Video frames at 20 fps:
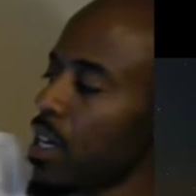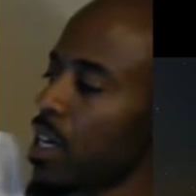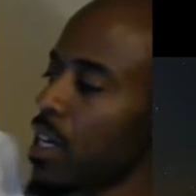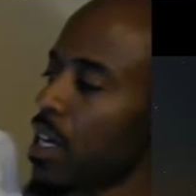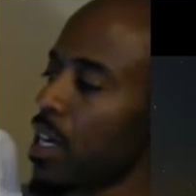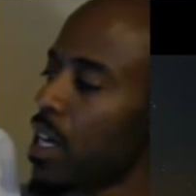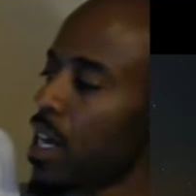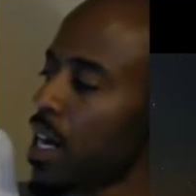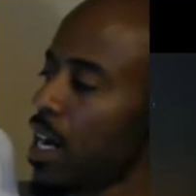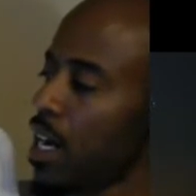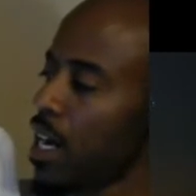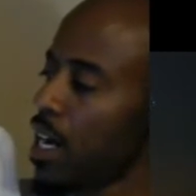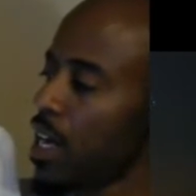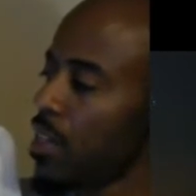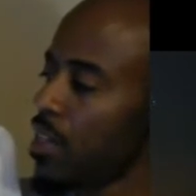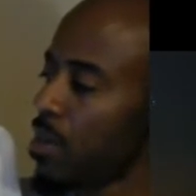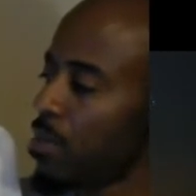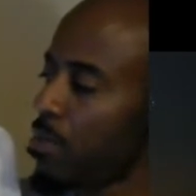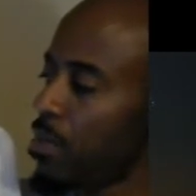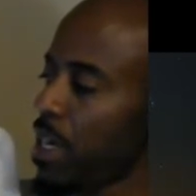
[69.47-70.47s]
The
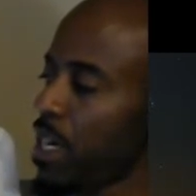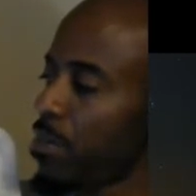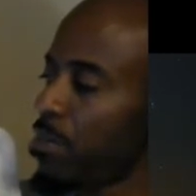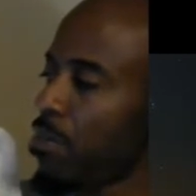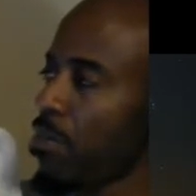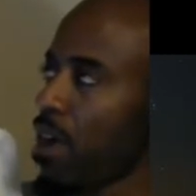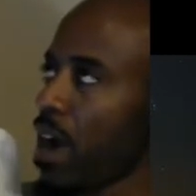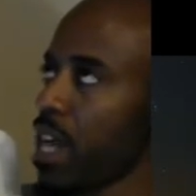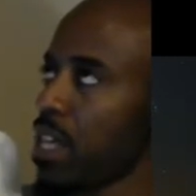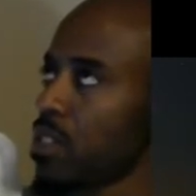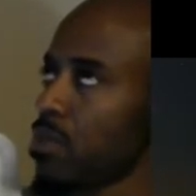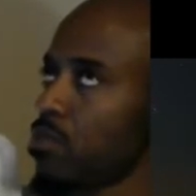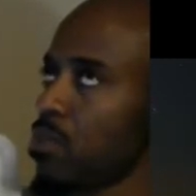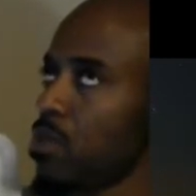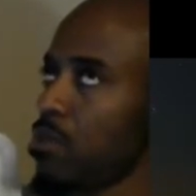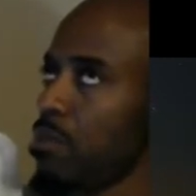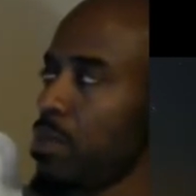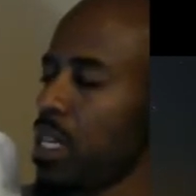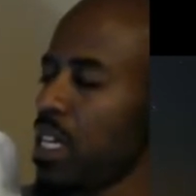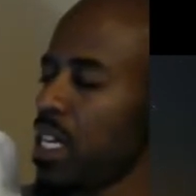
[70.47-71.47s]
bid price will
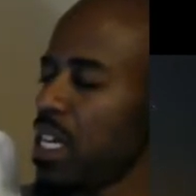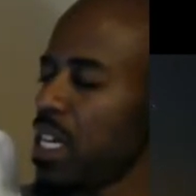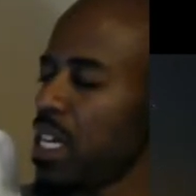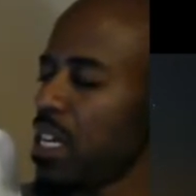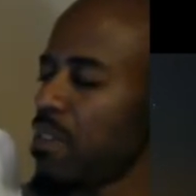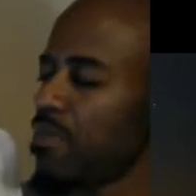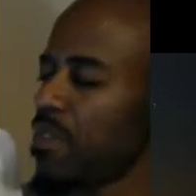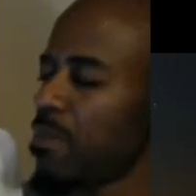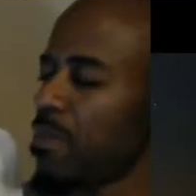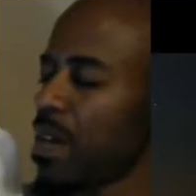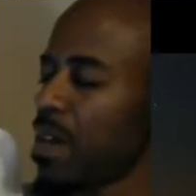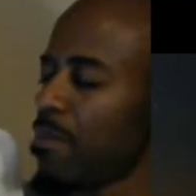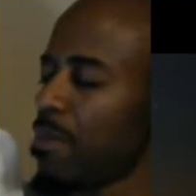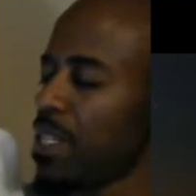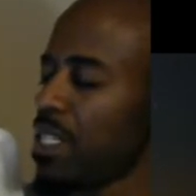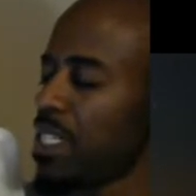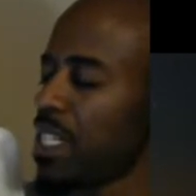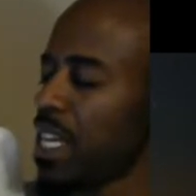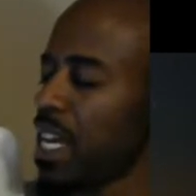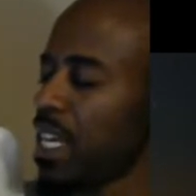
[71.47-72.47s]
be, if I'm not
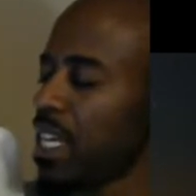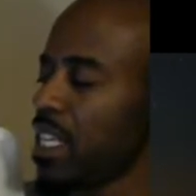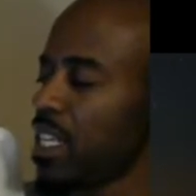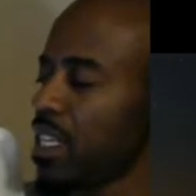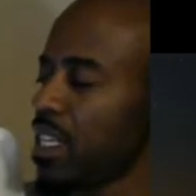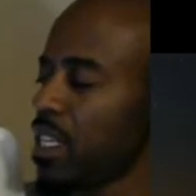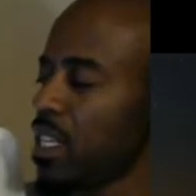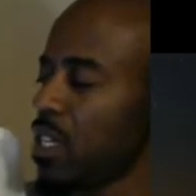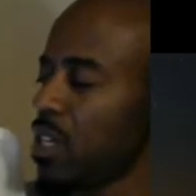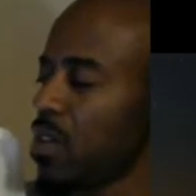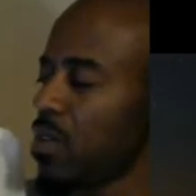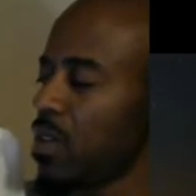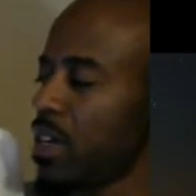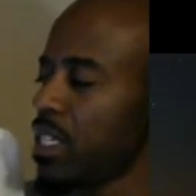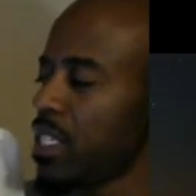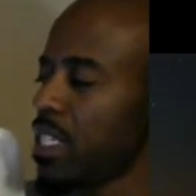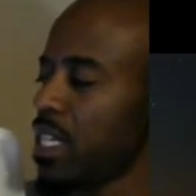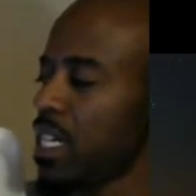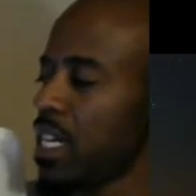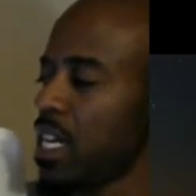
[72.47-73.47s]
mistaken, the
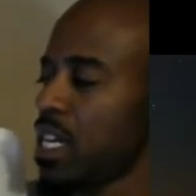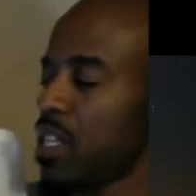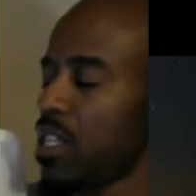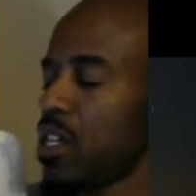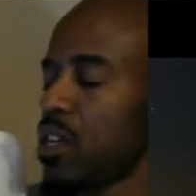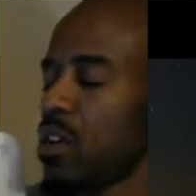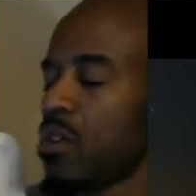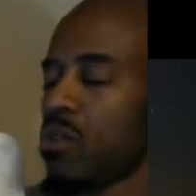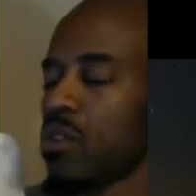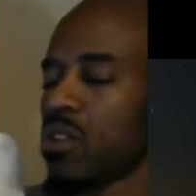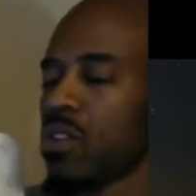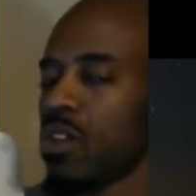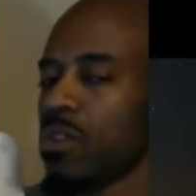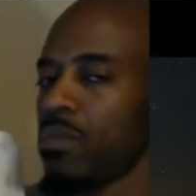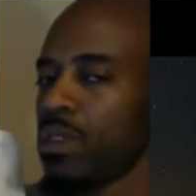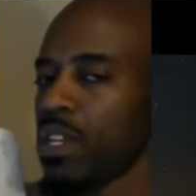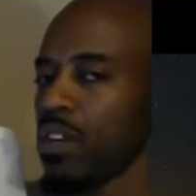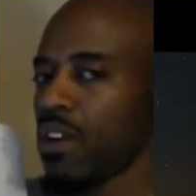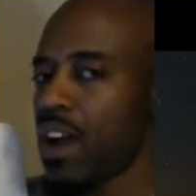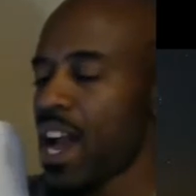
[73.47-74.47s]
USD, and the euro is going to be
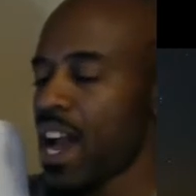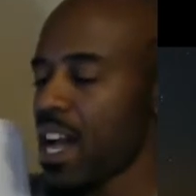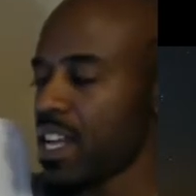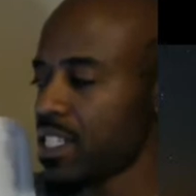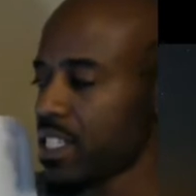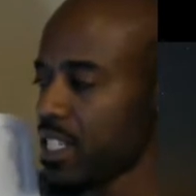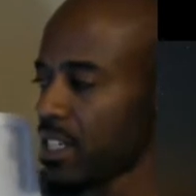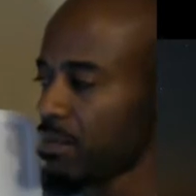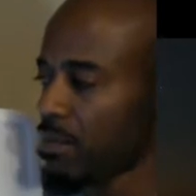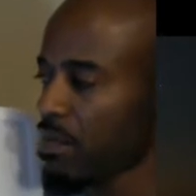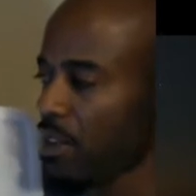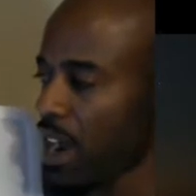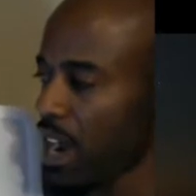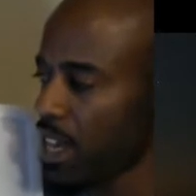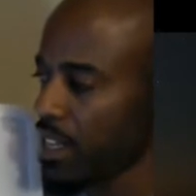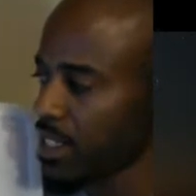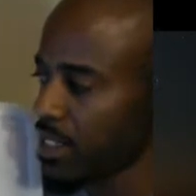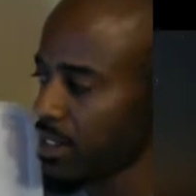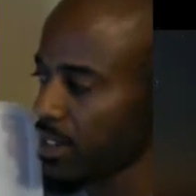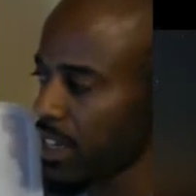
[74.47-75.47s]
your asking
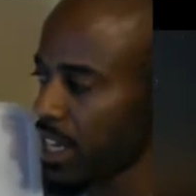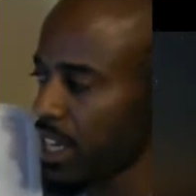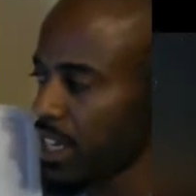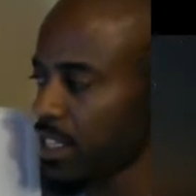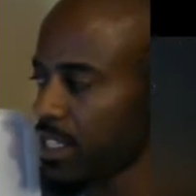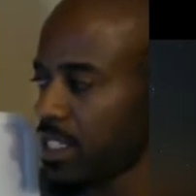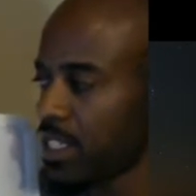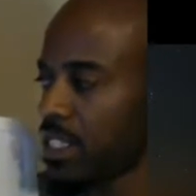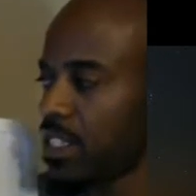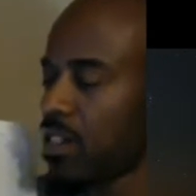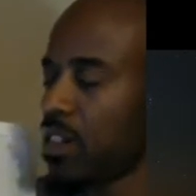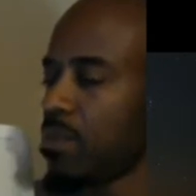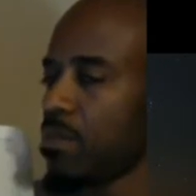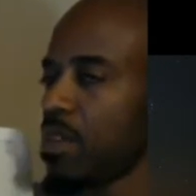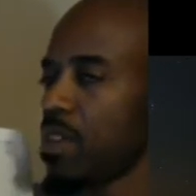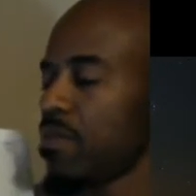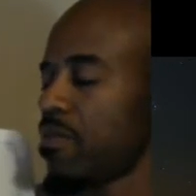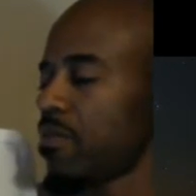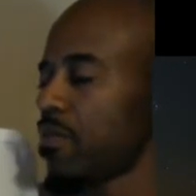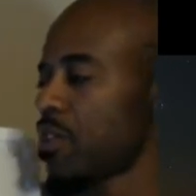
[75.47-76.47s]
price, okay, because this is going to be the
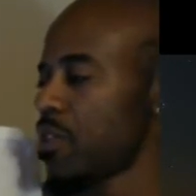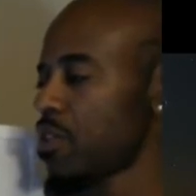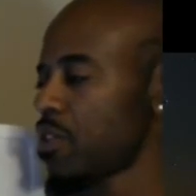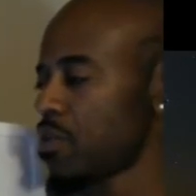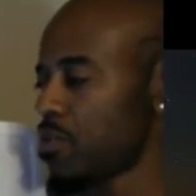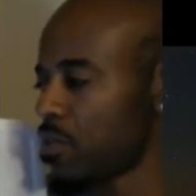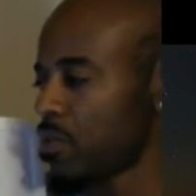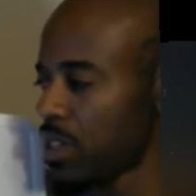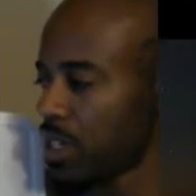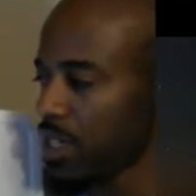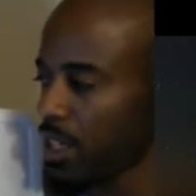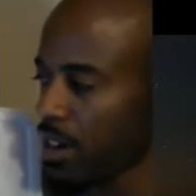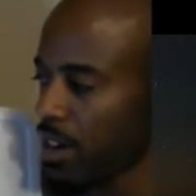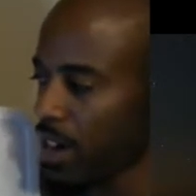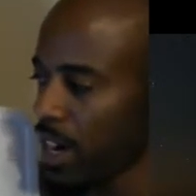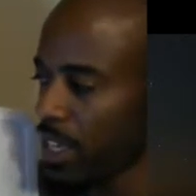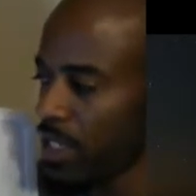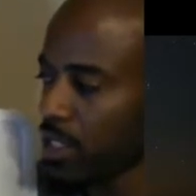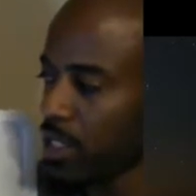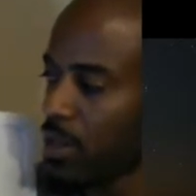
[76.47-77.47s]
first one. All
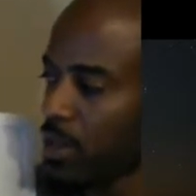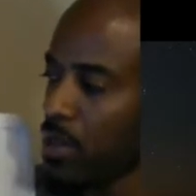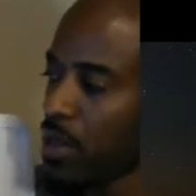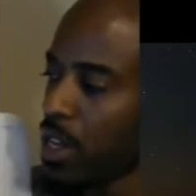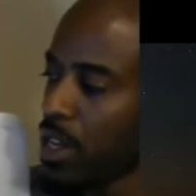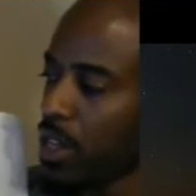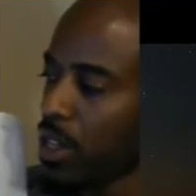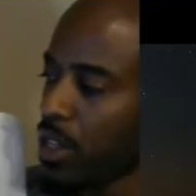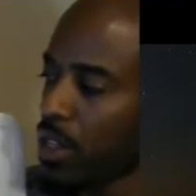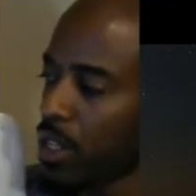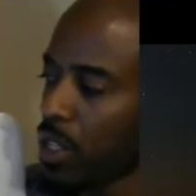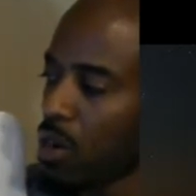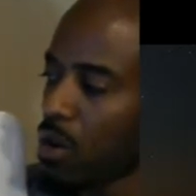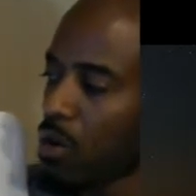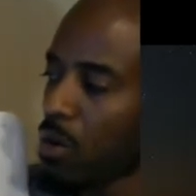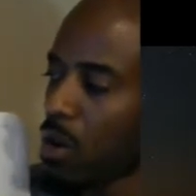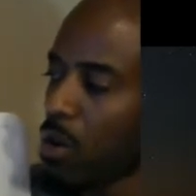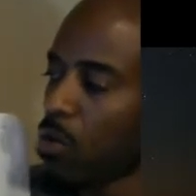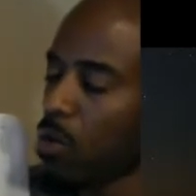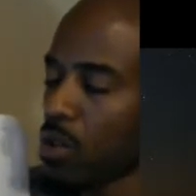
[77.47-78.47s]
right, so the
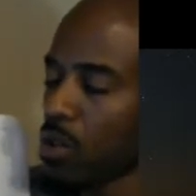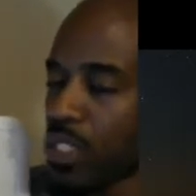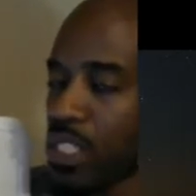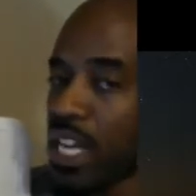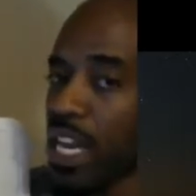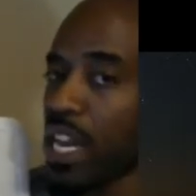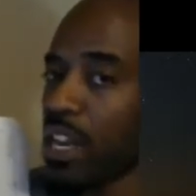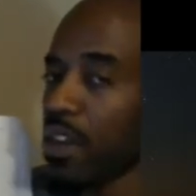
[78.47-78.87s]
euro will say